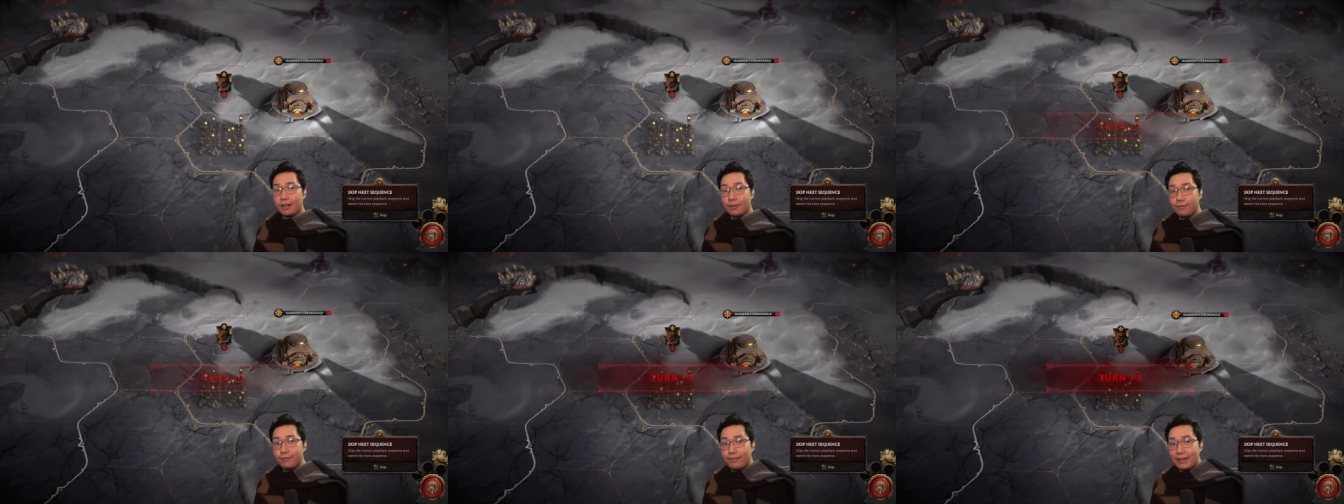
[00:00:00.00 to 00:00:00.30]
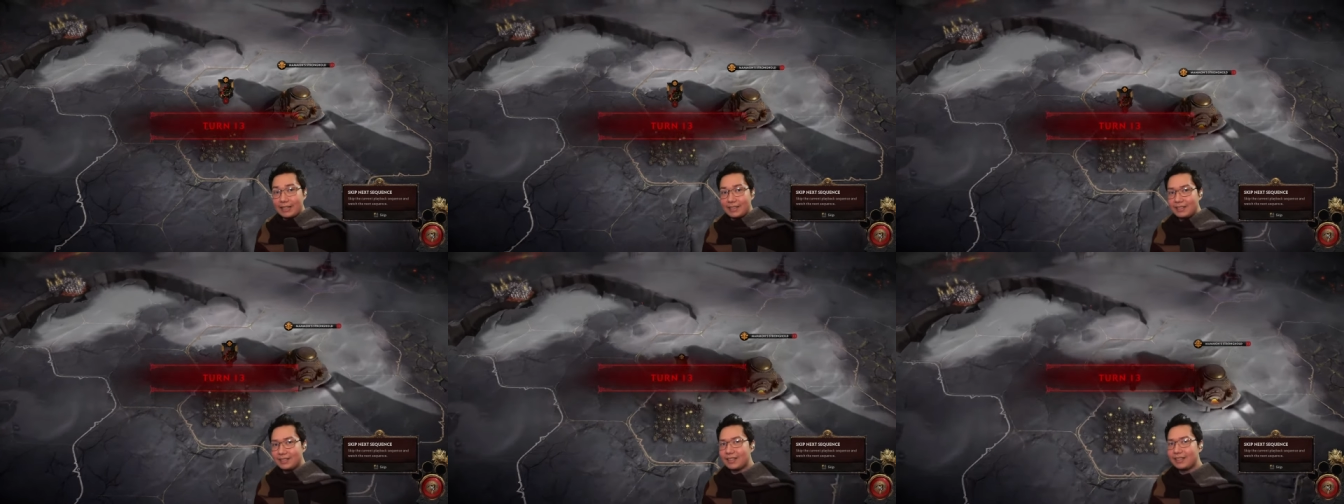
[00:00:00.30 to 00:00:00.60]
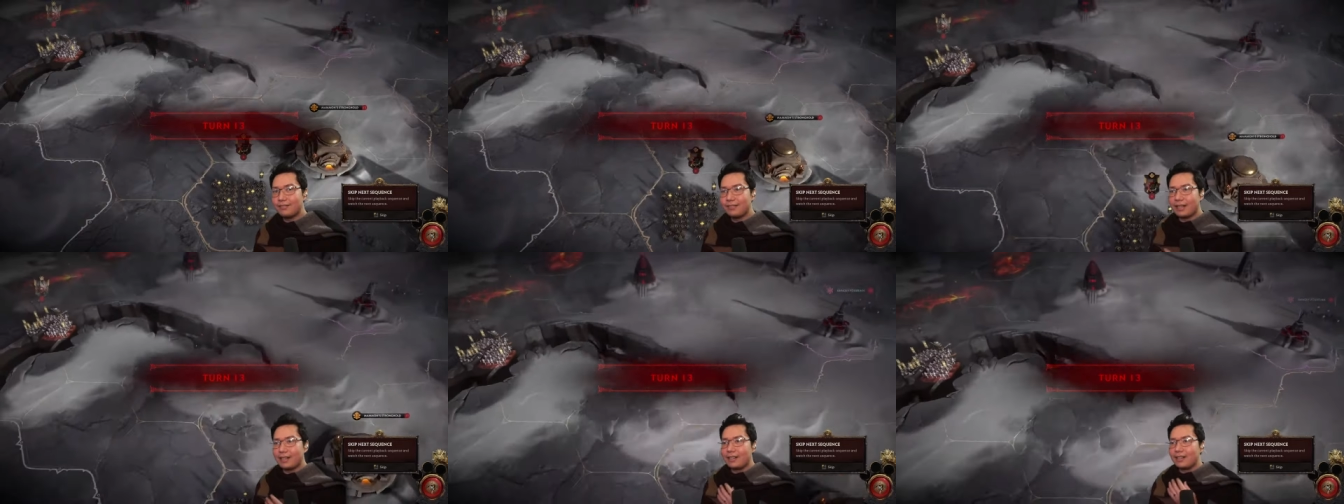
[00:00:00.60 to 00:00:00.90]

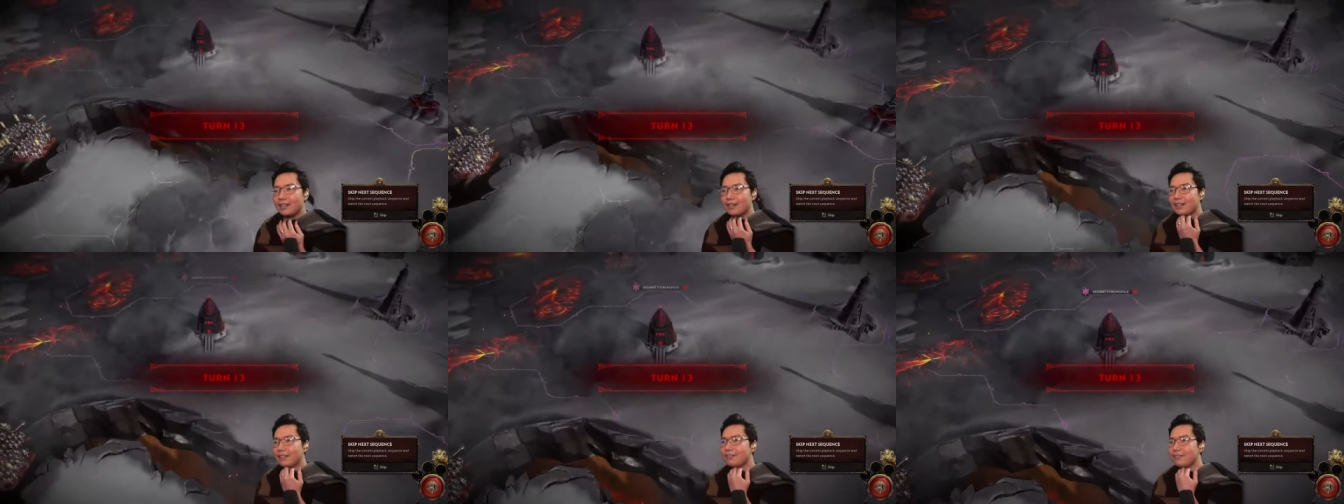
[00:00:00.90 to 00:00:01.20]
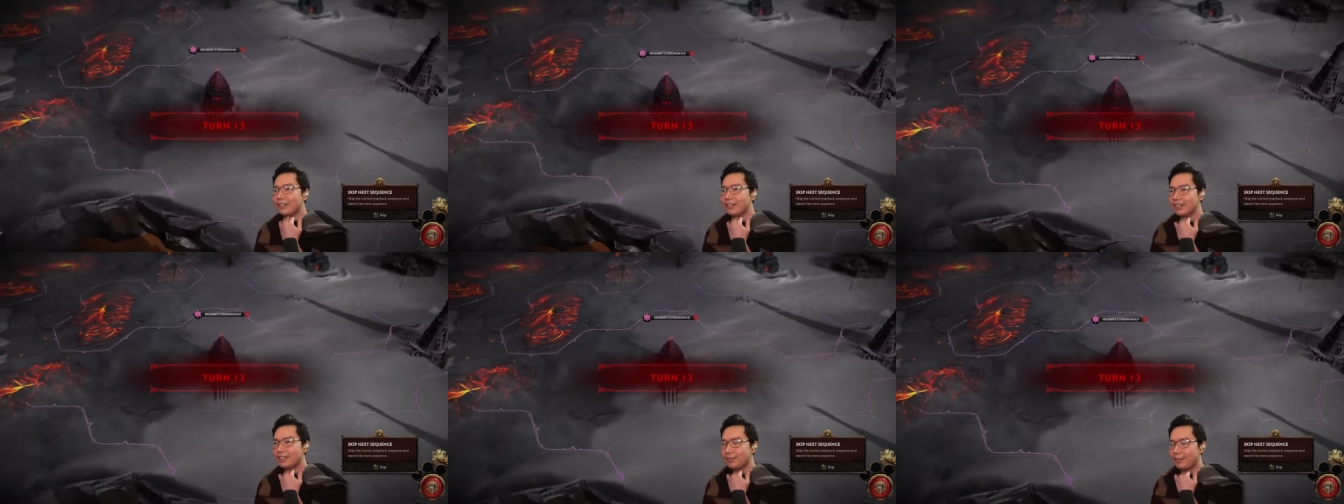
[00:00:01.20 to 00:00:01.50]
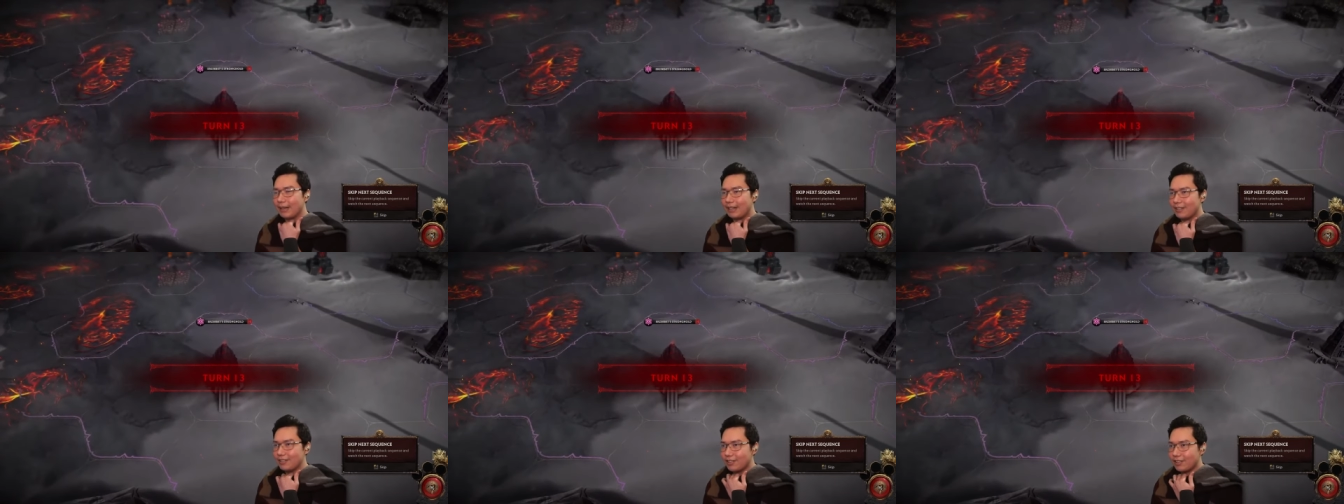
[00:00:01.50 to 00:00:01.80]
offensive and nerfing
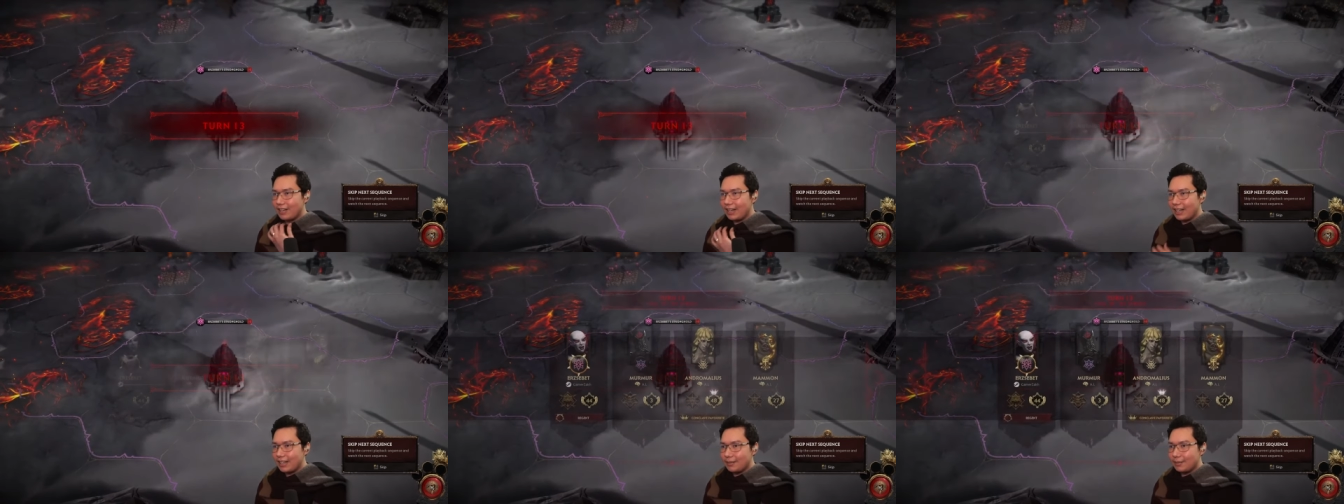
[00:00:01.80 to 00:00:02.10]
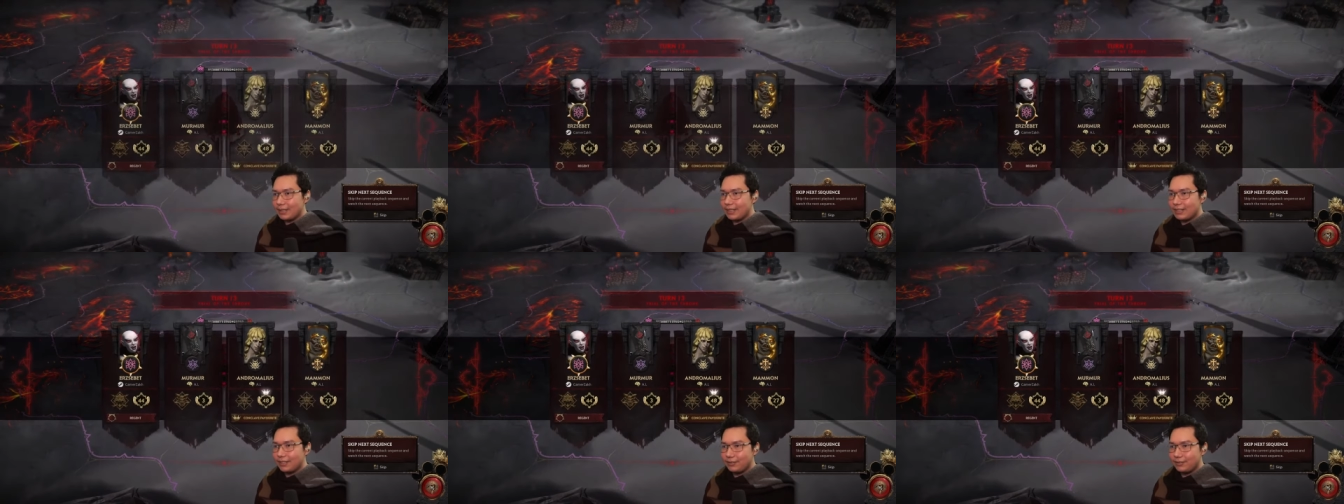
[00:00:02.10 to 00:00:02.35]
spells on enemies